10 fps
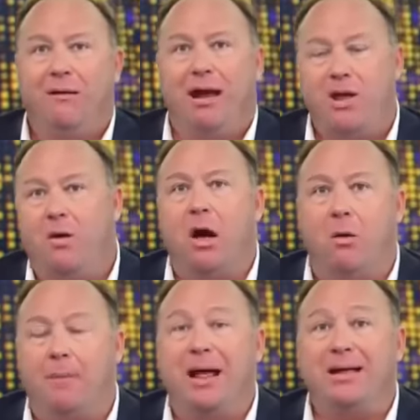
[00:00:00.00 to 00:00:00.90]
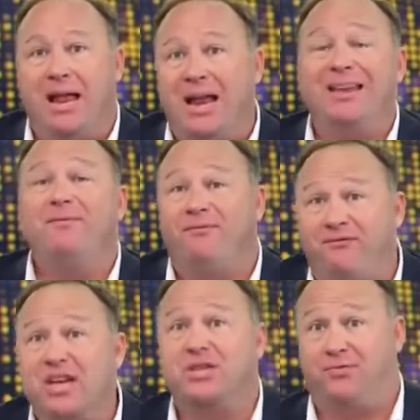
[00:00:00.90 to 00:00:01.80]
and you go up and get in
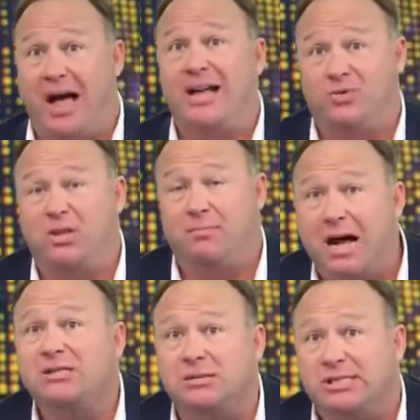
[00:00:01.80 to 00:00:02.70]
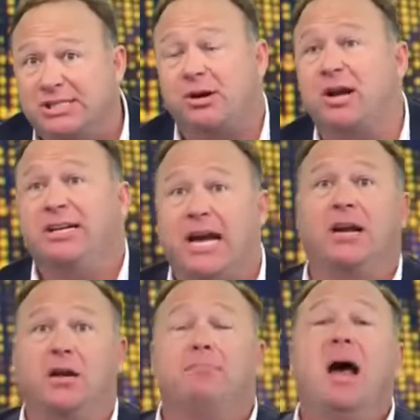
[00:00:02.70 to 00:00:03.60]
fist fights with the Muslims, he started
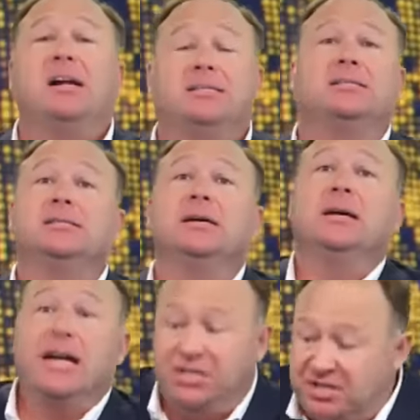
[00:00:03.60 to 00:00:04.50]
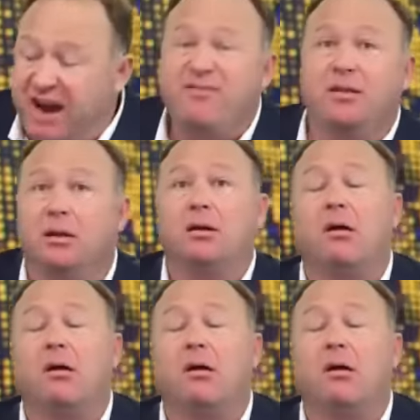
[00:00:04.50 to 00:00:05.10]
kicking their butts and saving the little